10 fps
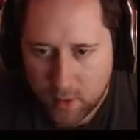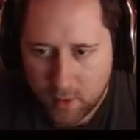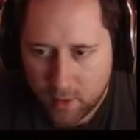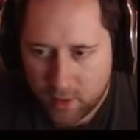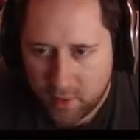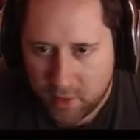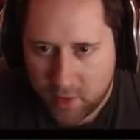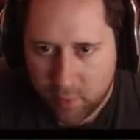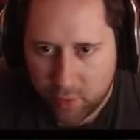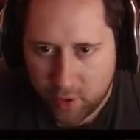They seem to have
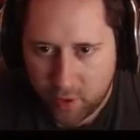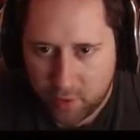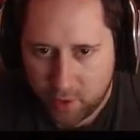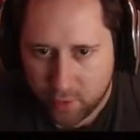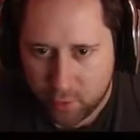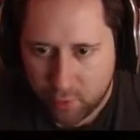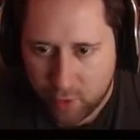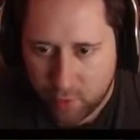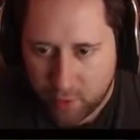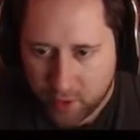their priorities all
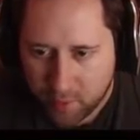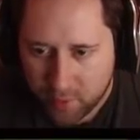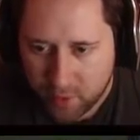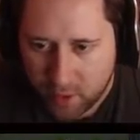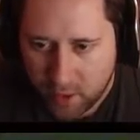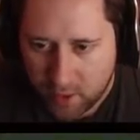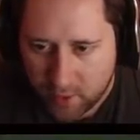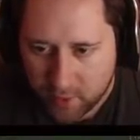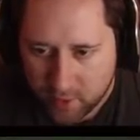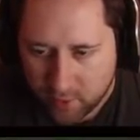wrong when it comes to healing
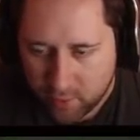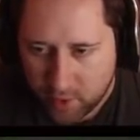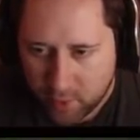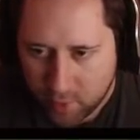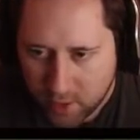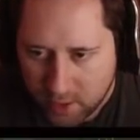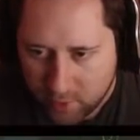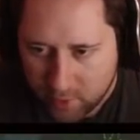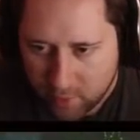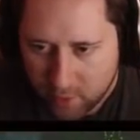this stuff. Wait, what,
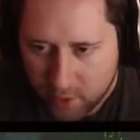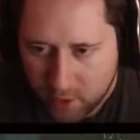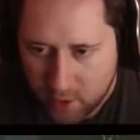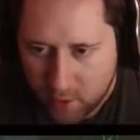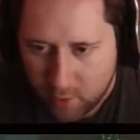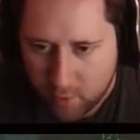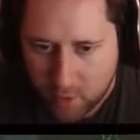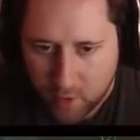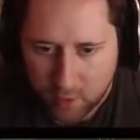Clarence, why are you...